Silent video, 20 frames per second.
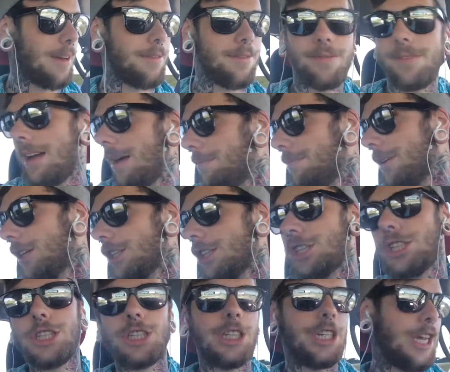
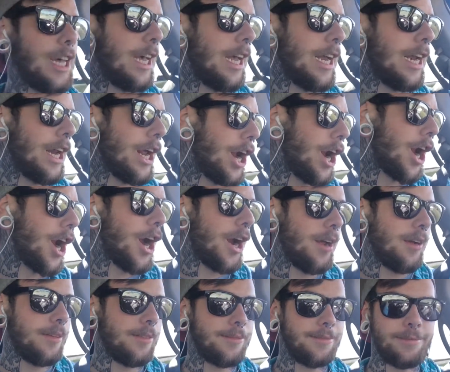
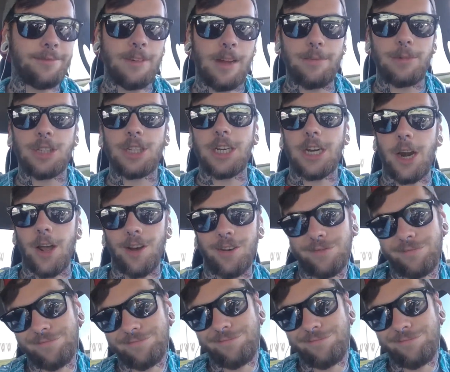frappuccino. Frappuccino.